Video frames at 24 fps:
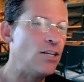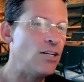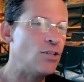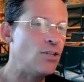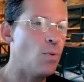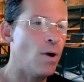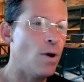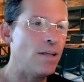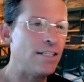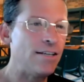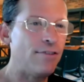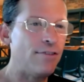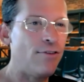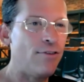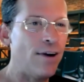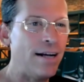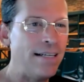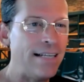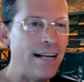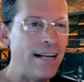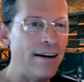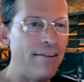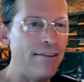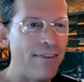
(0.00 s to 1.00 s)
just wants it for
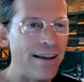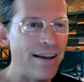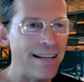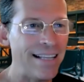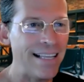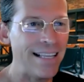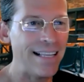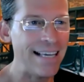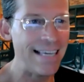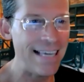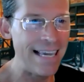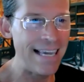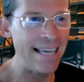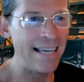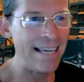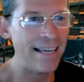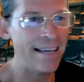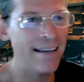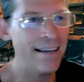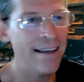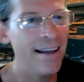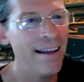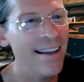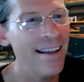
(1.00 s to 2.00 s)
identifying, like a
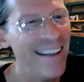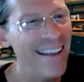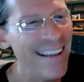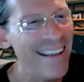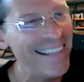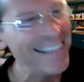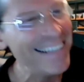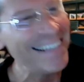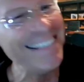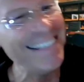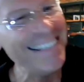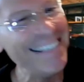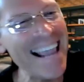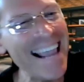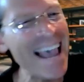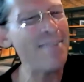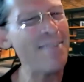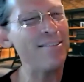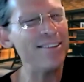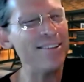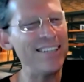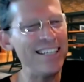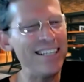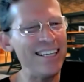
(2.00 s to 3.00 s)
key.
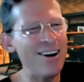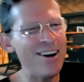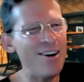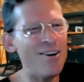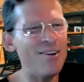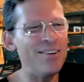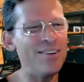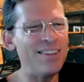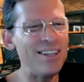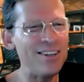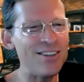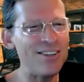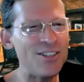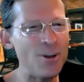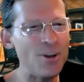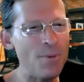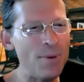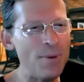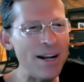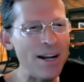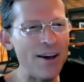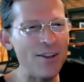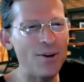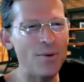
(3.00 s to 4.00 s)
Yeah, well, you know, there's so
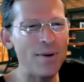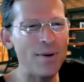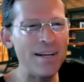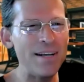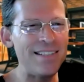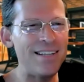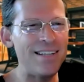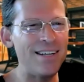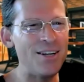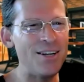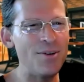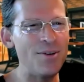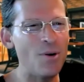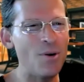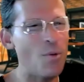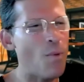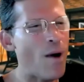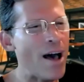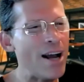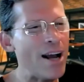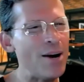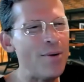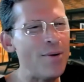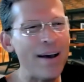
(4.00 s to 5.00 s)
many other ways to do it.
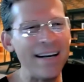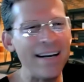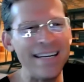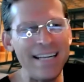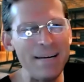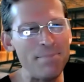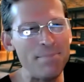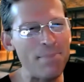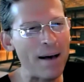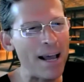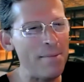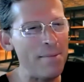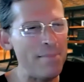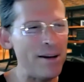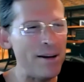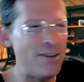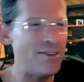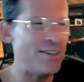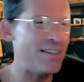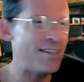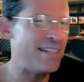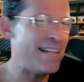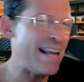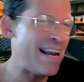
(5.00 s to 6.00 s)
Why do I need
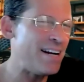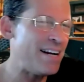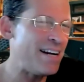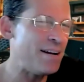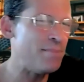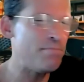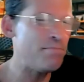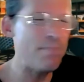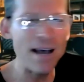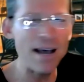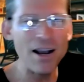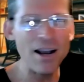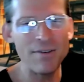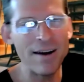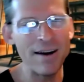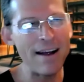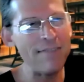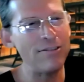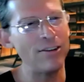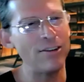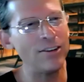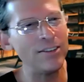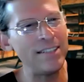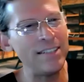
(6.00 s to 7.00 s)
biometric data and
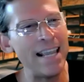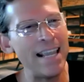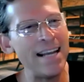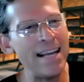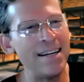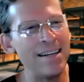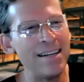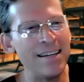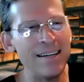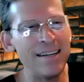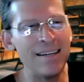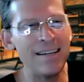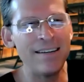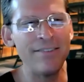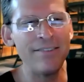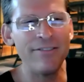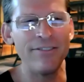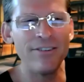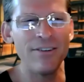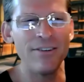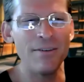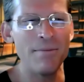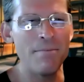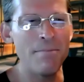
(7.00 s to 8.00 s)
biographical data
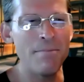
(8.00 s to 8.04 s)
for